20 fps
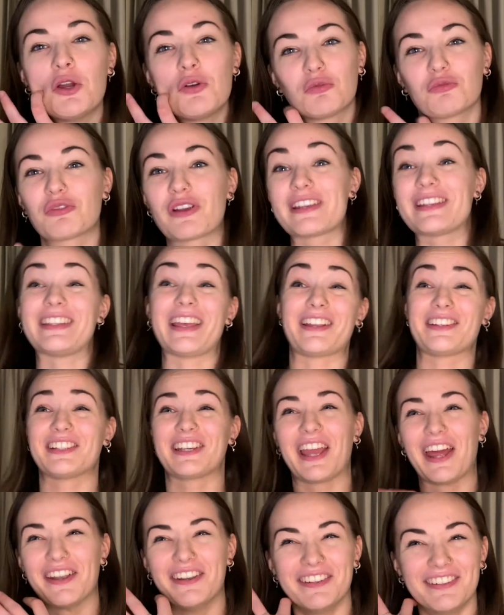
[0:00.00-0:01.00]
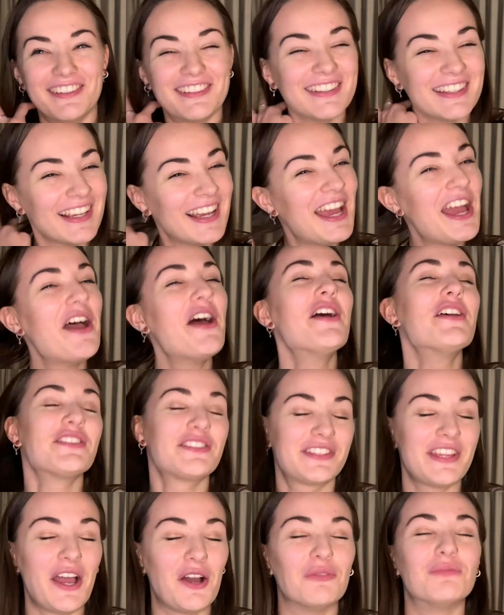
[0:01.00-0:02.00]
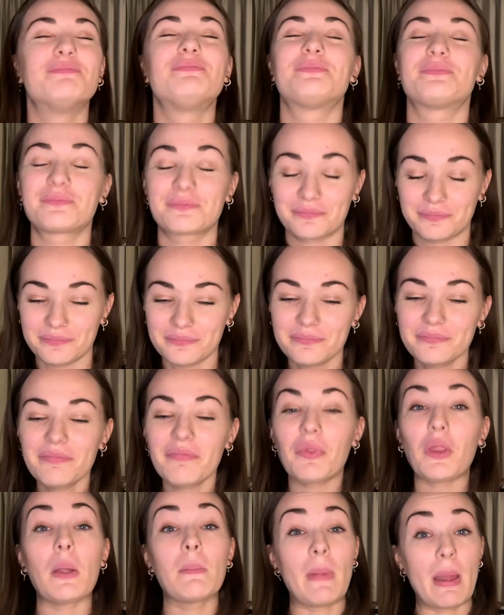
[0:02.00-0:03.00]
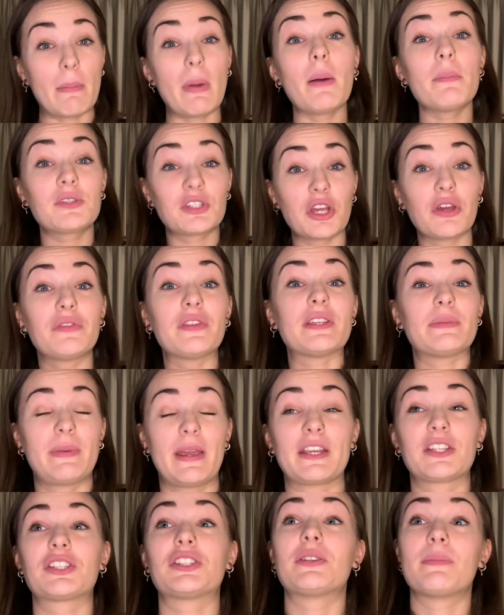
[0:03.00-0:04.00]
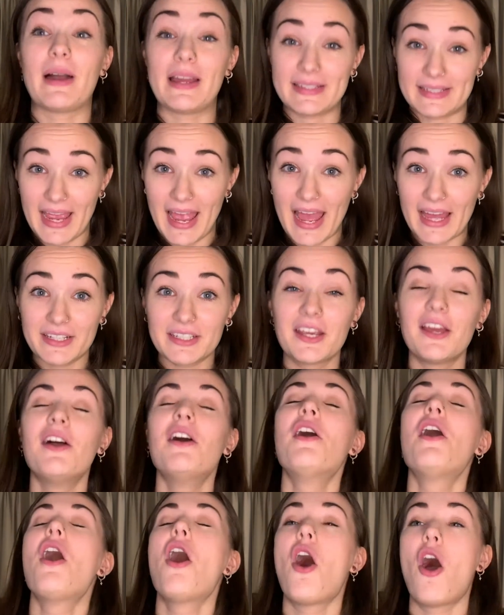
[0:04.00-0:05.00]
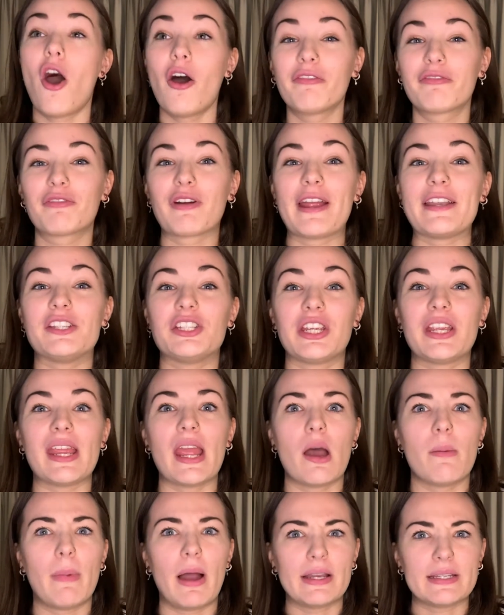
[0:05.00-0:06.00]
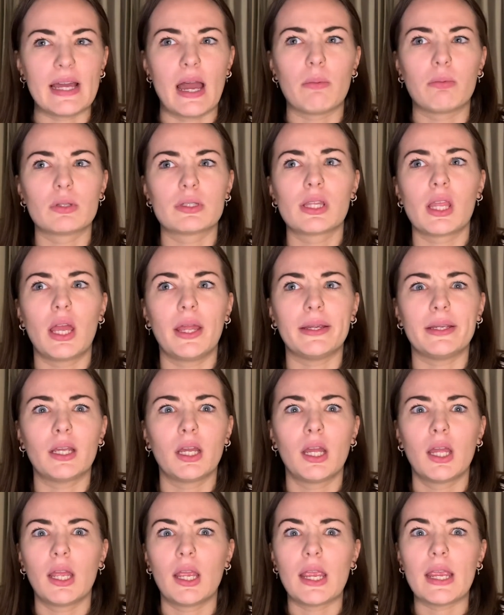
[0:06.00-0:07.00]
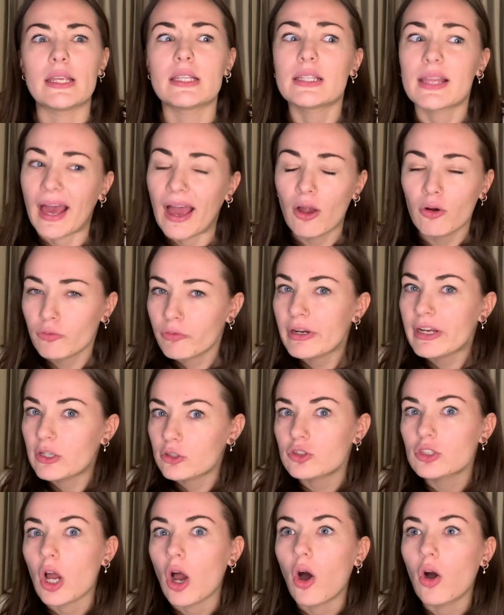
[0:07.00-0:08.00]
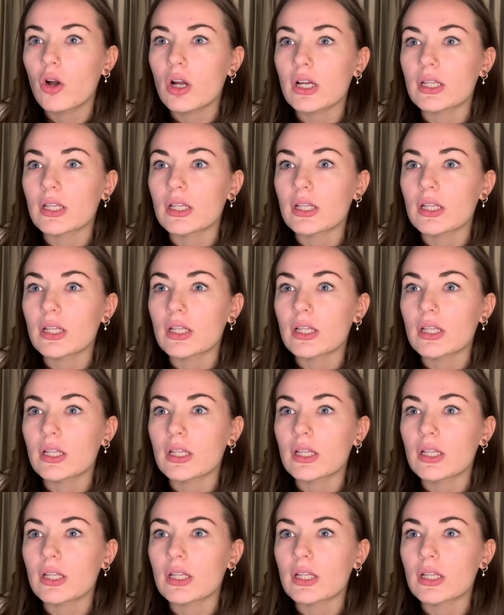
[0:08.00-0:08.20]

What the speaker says: Reset again. So my mum showed this picture to my dad of Reggie, and my dad was like, is that a real dog?